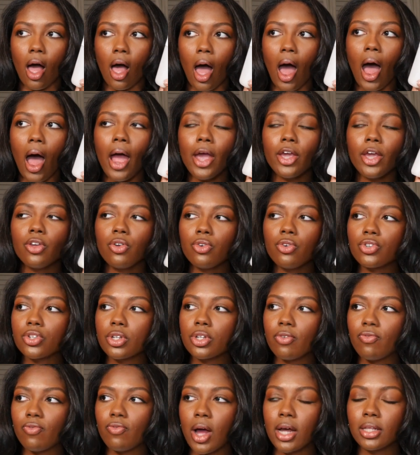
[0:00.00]
I
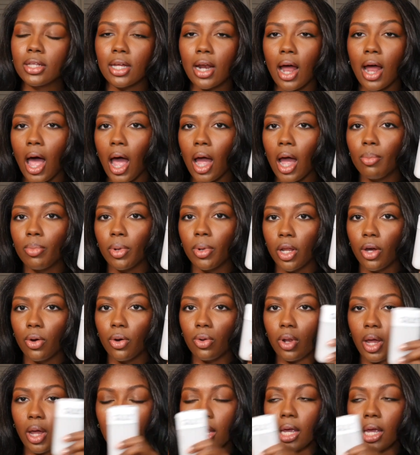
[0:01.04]
usually find that I
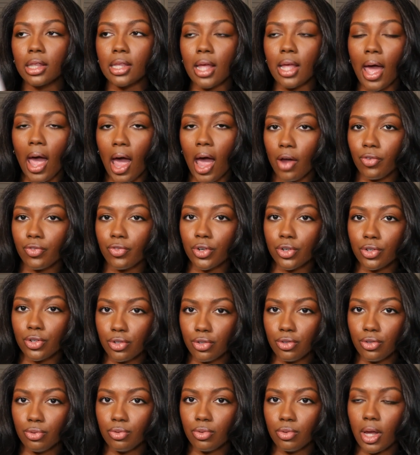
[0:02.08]
bloat like in the
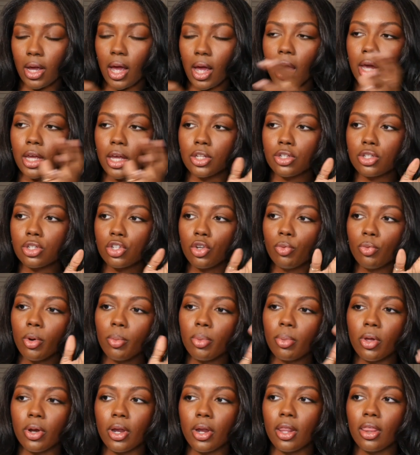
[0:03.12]
afternoon. Like I get super
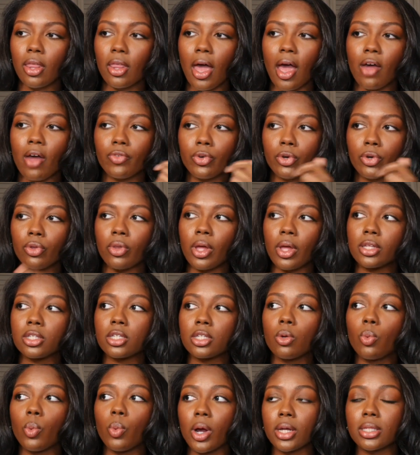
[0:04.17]
bloated in the afternoon, like
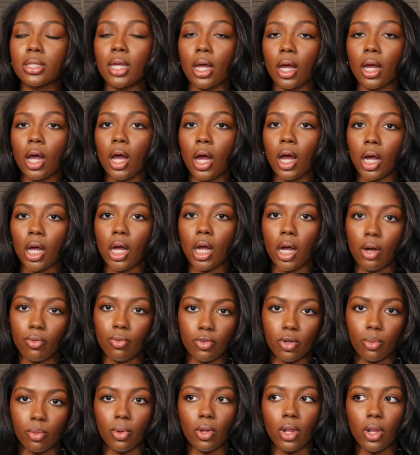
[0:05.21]
to where it's like
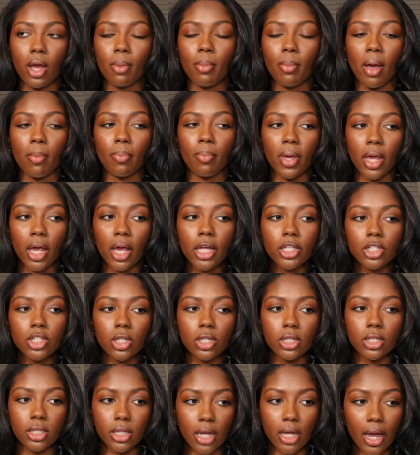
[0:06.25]
uncomfortable. Like my pants
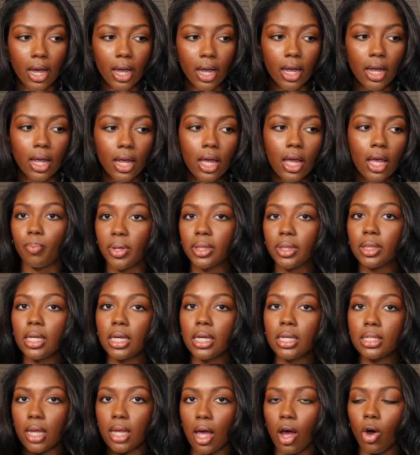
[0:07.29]
are tight, but
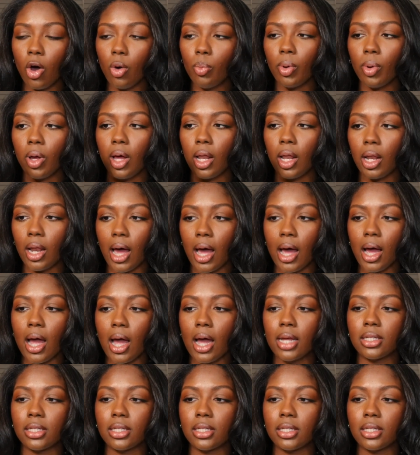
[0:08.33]
these help a lot.